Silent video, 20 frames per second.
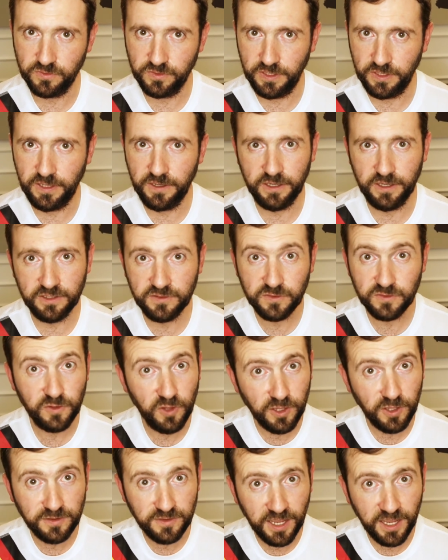Yeah, it's
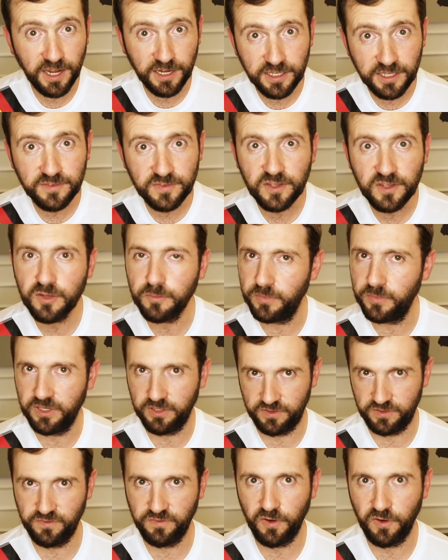not that easy, but
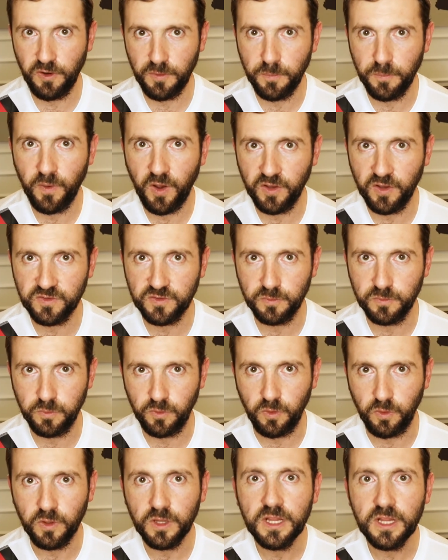it's very
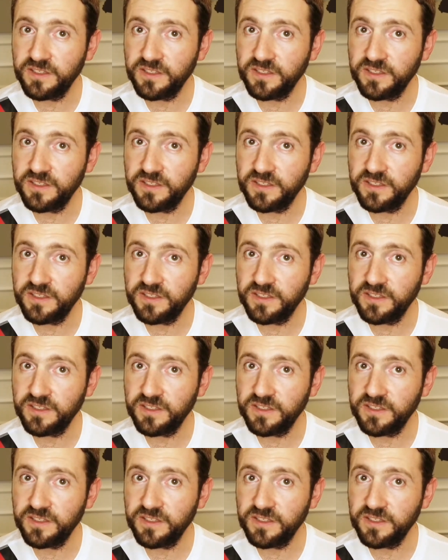possible.